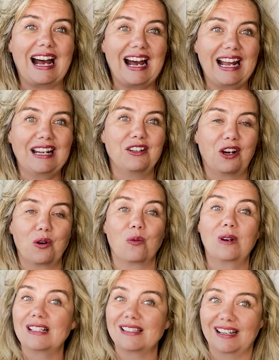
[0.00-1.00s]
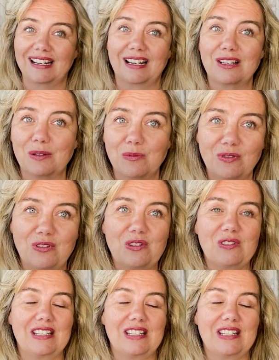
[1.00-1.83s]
I know what it's like to move to New